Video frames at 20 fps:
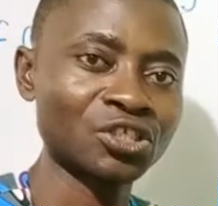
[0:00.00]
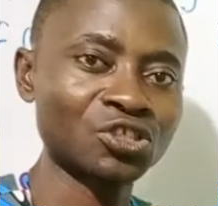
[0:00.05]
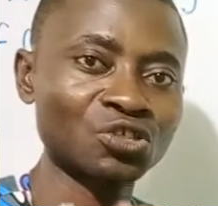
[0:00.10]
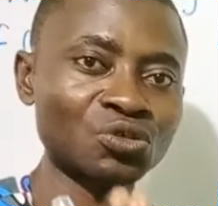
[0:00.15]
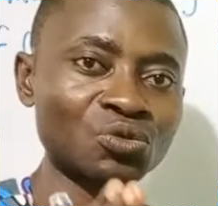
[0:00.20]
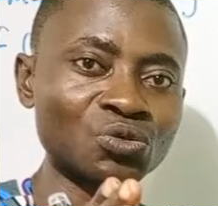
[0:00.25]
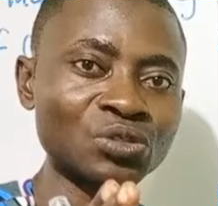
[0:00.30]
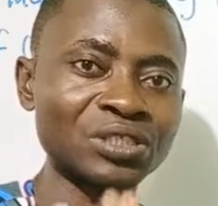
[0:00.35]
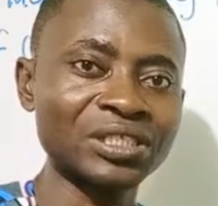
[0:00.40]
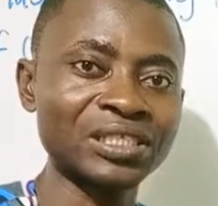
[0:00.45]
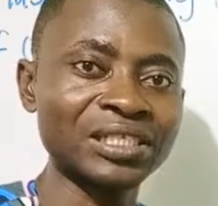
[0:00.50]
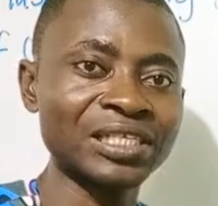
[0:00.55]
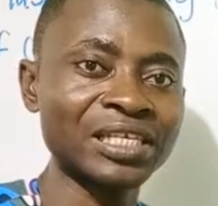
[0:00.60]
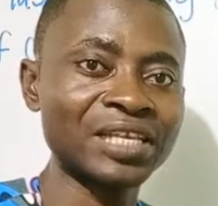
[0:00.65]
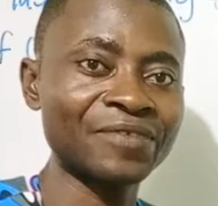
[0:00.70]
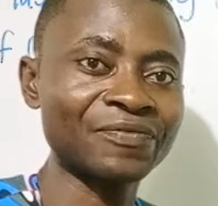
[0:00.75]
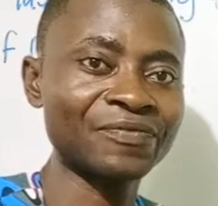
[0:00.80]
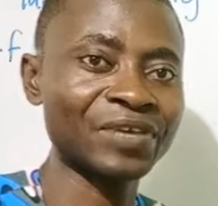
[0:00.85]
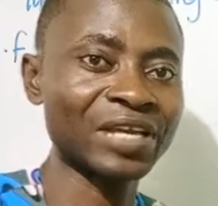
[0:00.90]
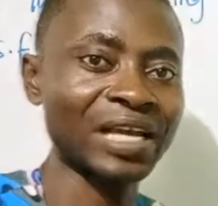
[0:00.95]
two
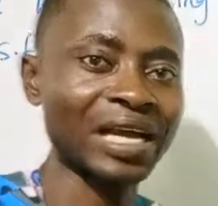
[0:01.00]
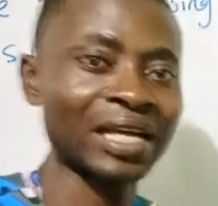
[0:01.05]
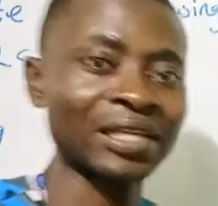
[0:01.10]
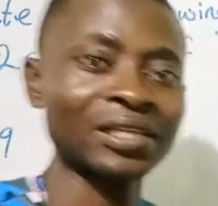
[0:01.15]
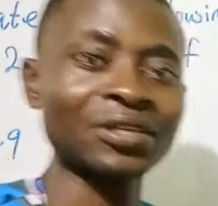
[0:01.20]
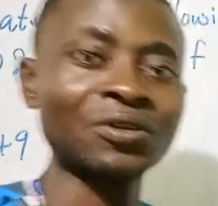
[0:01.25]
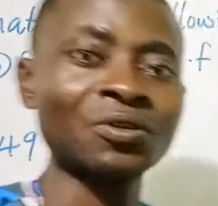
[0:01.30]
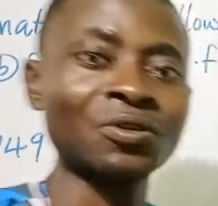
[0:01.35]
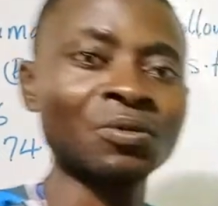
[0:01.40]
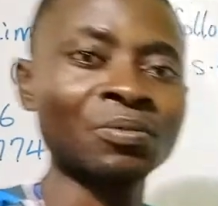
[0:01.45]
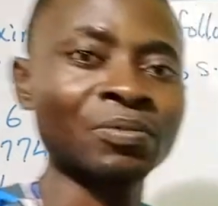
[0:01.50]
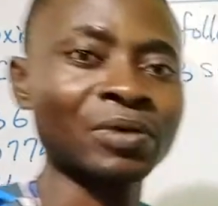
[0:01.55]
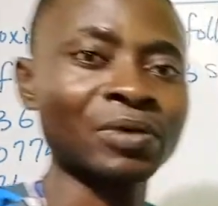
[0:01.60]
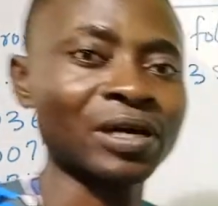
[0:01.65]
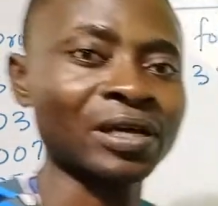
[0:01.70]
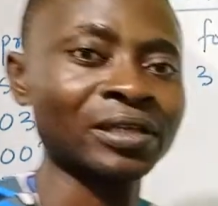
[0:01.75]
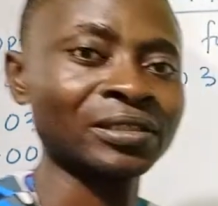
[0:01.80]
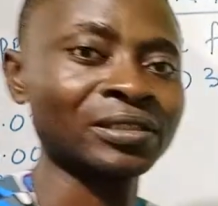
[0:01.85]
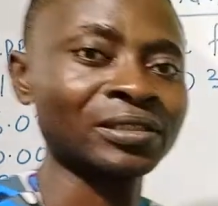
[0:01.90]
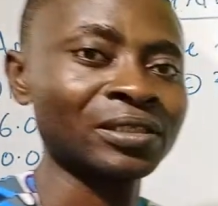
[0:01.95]
significant
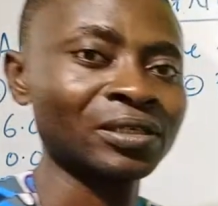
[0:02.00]
numbers.